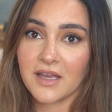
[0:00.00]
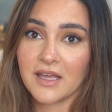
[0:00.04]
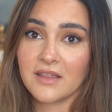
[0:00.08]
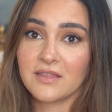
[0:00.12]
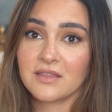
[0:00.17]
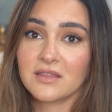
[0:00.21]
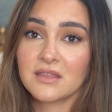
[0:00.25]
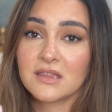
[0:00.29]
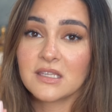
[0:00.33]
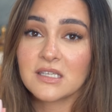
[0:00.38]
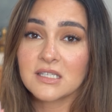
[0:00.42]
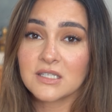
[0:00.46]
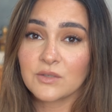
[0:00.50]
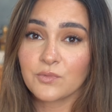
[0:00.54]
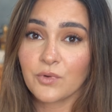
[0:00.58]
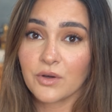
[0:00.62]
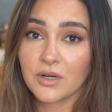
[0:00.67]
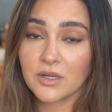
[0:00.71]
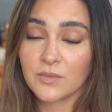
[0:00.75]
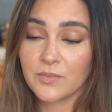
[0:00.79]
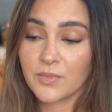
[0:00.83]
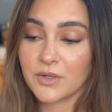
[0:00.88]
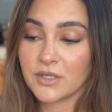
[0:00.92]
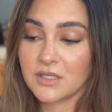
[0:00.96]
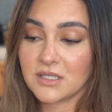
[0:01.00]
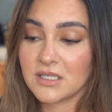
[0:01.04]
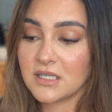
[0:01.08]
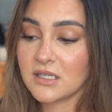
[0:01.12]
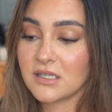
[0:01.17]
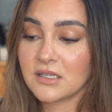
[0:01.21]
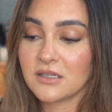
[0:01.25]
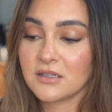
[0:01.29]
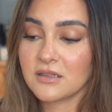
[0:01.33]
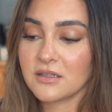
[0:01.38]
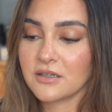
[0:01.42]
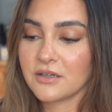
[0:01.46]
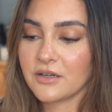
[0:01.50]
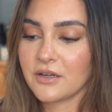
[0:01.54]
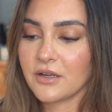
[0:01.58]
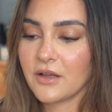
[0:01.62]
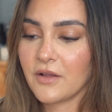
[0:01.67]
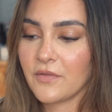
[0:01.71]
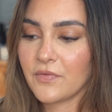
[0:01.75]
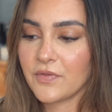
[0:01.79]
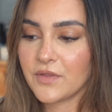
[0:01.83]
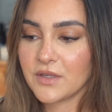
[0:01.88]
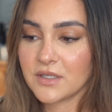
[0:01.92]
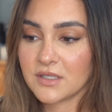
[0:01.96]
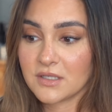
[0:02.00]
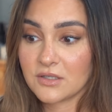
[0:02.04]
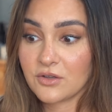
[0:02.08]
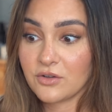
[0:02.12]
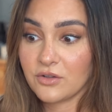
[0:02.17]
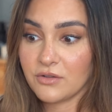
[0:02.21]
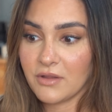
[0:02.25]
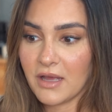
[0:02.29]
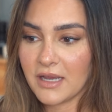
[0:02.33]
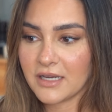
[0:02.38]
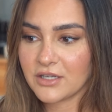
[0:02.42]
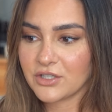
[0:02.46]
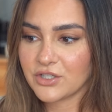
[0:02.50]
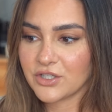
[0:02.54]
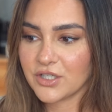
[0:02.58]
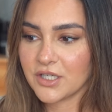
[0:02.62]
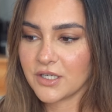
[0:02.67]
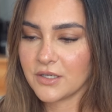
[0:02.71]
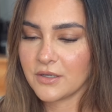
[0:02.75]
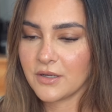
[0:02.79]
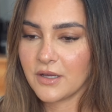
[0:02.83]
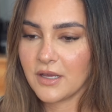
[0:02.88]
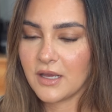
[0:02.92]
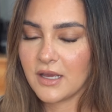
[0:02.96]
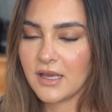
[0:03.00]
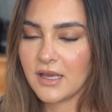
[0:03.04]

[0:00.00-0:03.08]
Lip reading: And this one in particular, this collection,